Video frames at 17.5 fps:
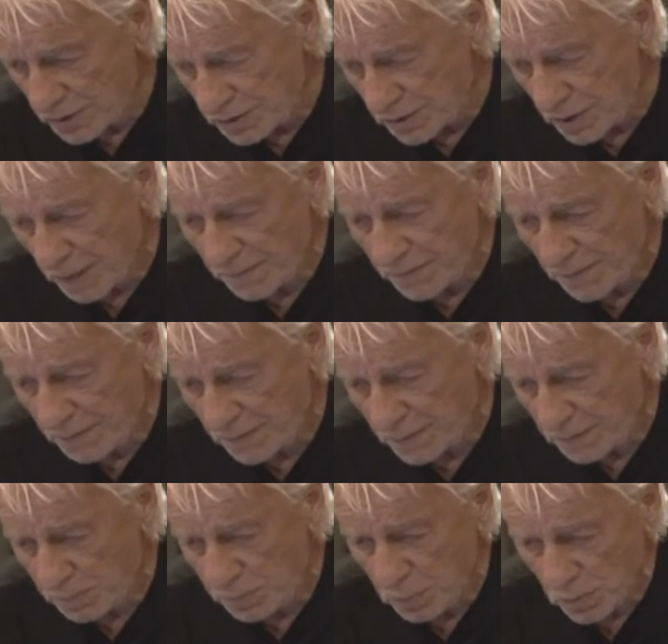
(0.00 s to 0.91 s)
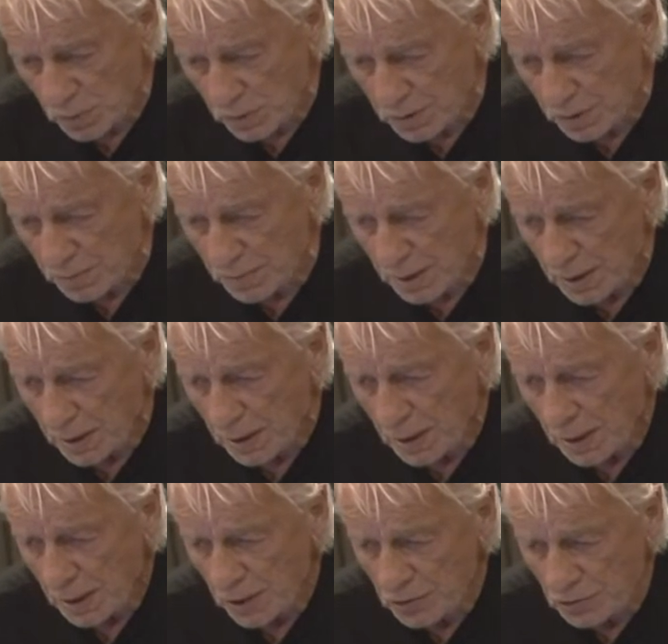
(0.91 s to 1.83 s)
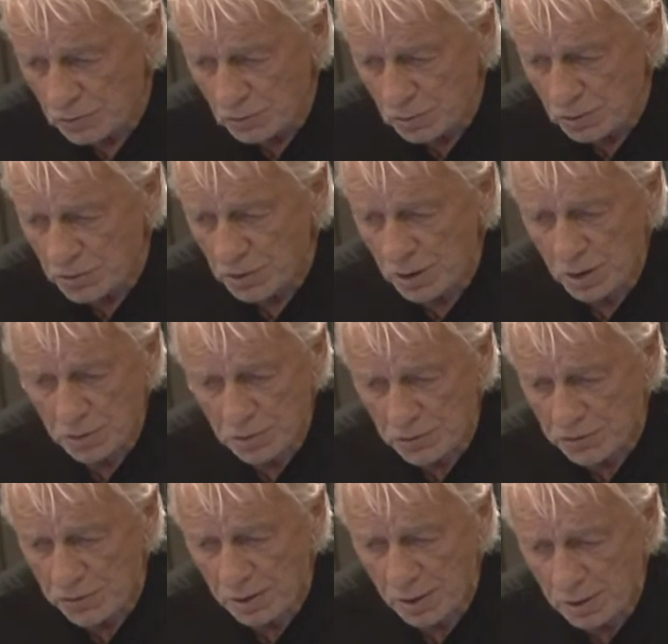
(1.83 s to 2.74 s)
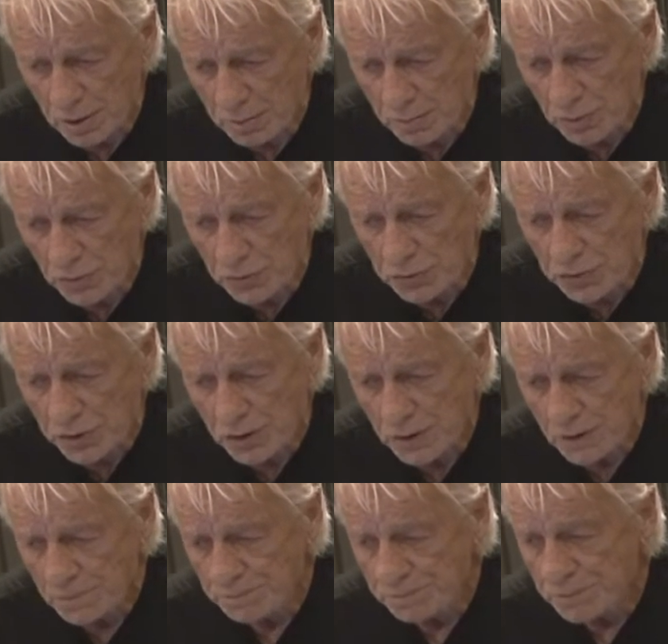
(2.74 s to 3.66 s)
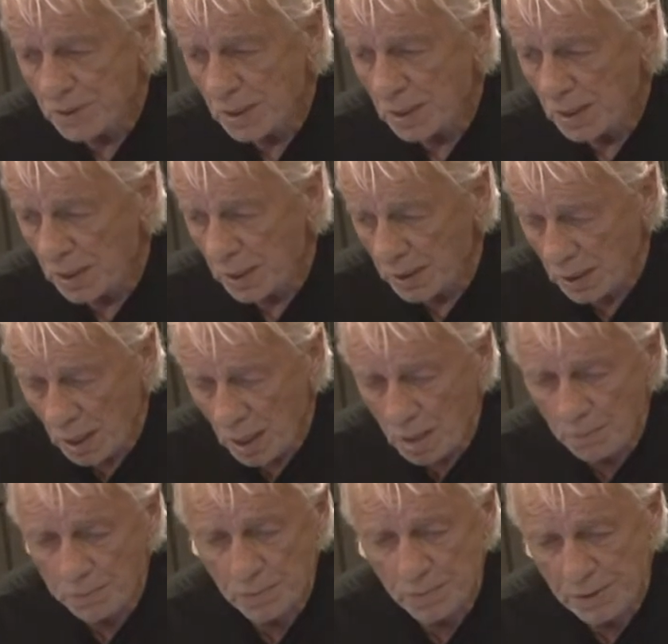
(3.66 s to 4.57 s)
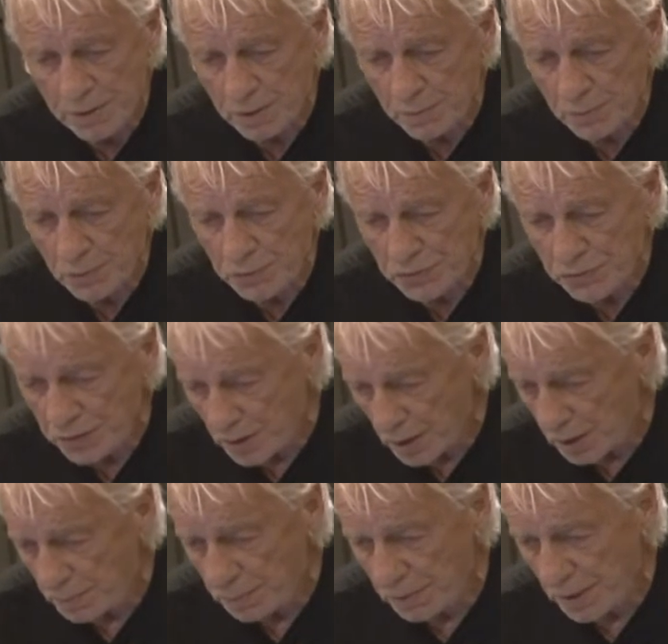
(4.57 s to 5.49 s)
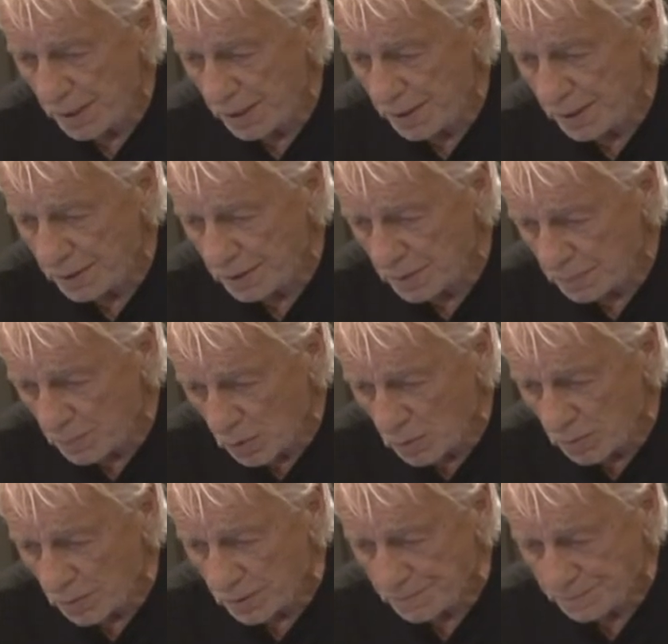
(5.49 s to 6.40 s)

not very important to me, as long as I understand the music and I complement the music that I'm playing at the moment.